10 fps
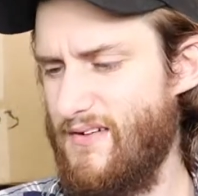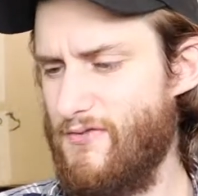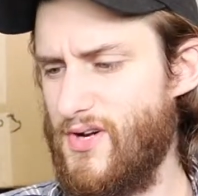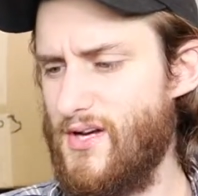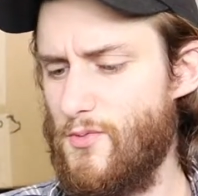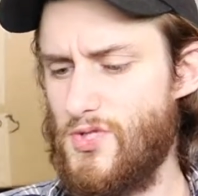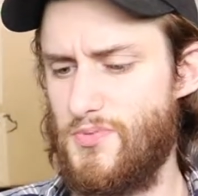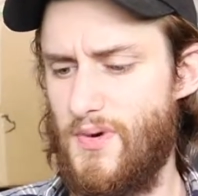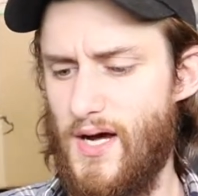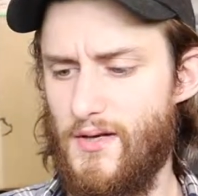forget
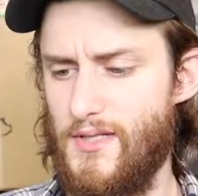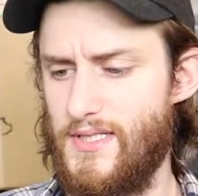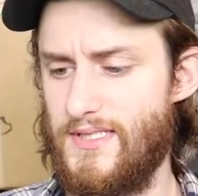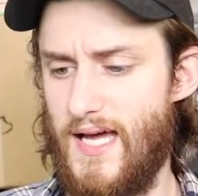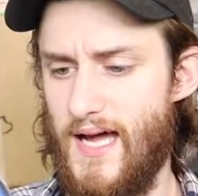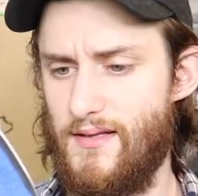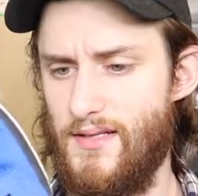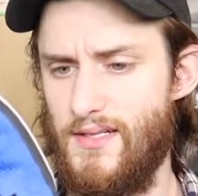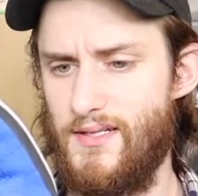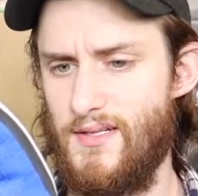which model
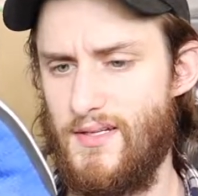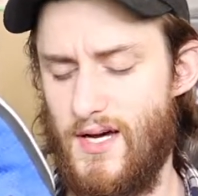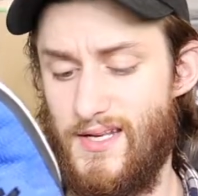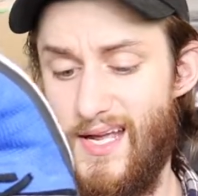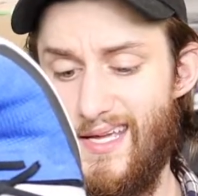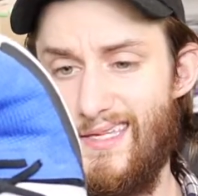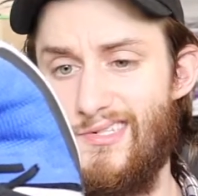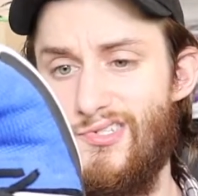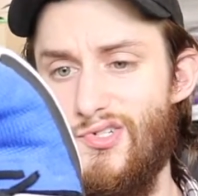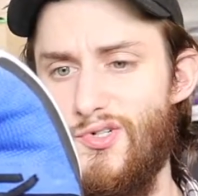exactly. Nike
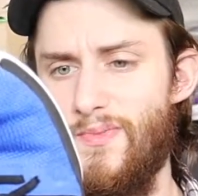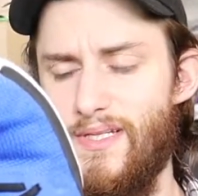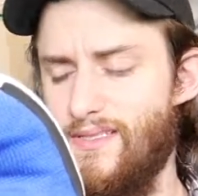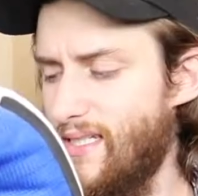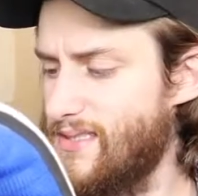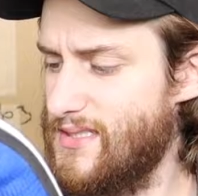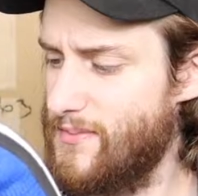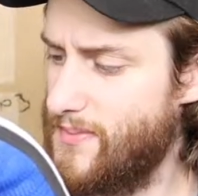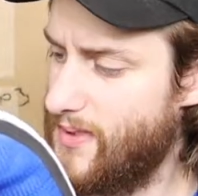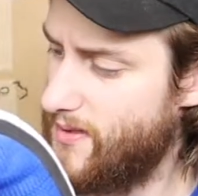Zoom, it says
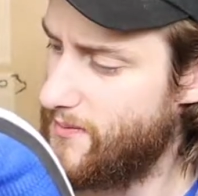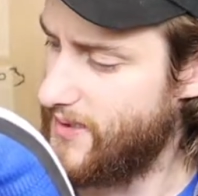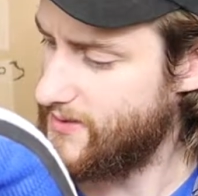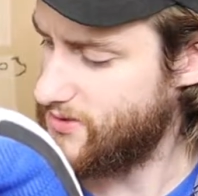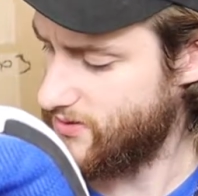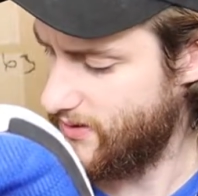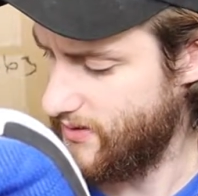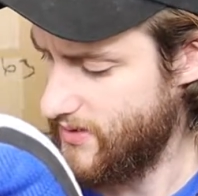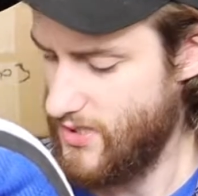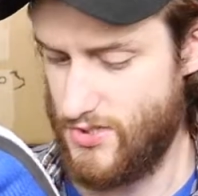on the bottom,
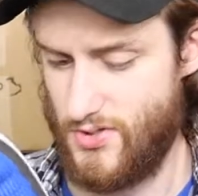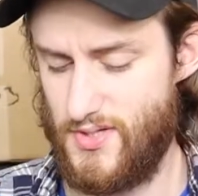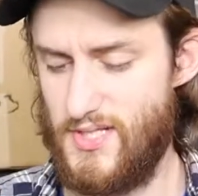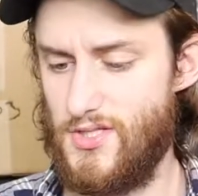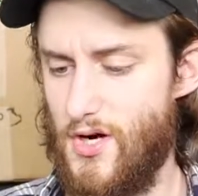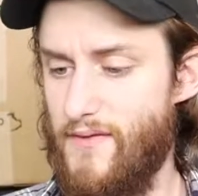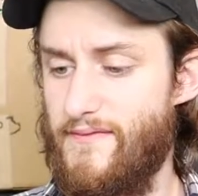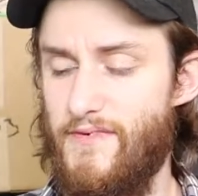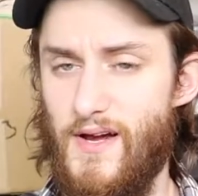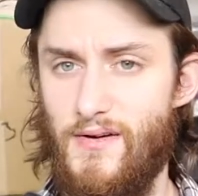actually. So these are
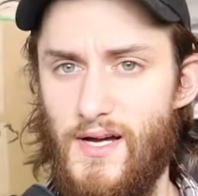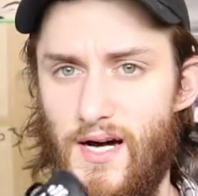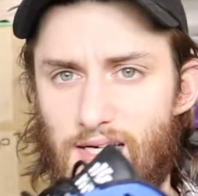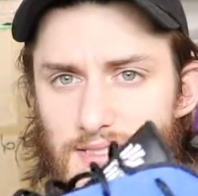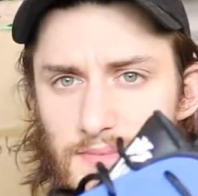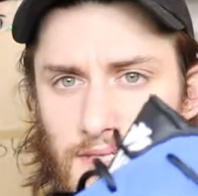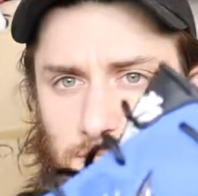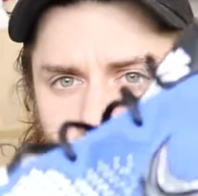very awesome. Like,